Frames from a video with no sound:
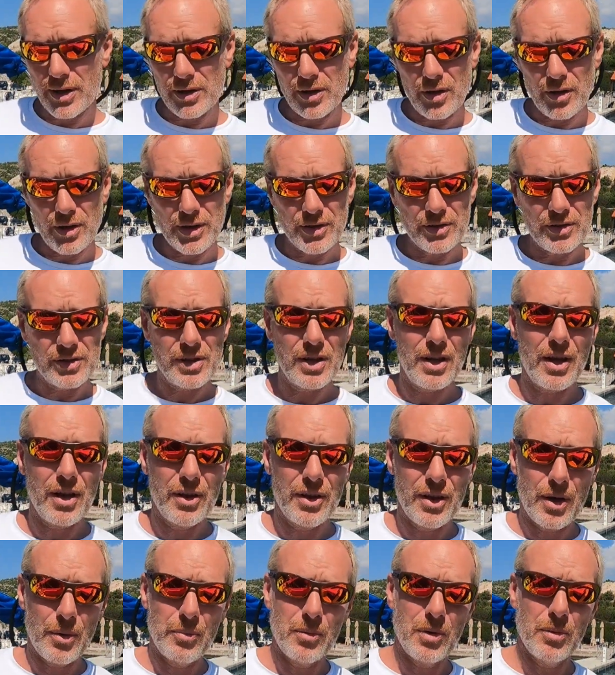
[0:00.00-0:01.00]
lines,
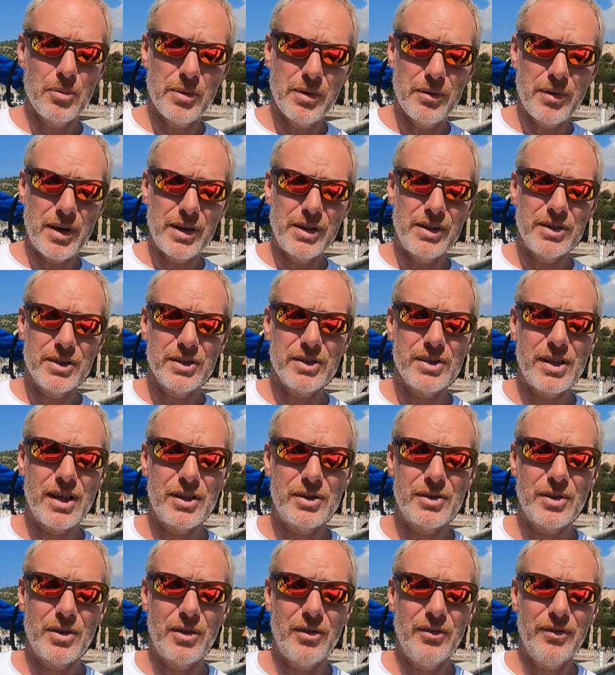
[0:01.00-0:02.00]
and then we'll be ready to
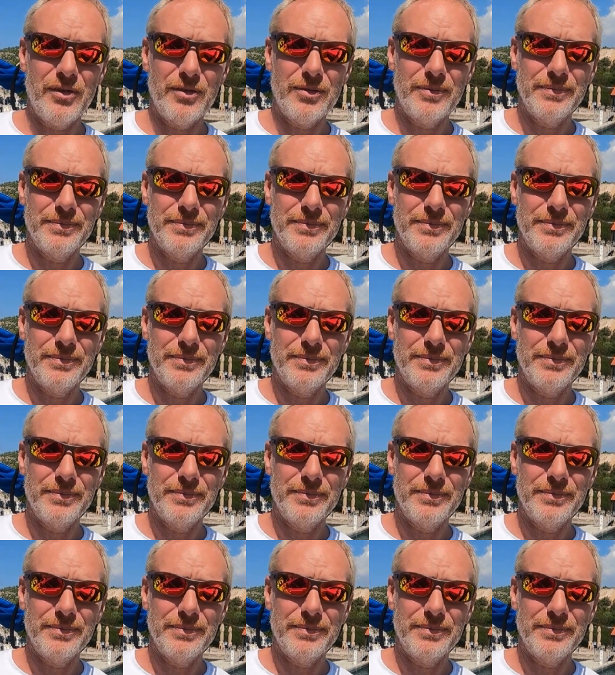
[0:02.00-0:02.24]
set off.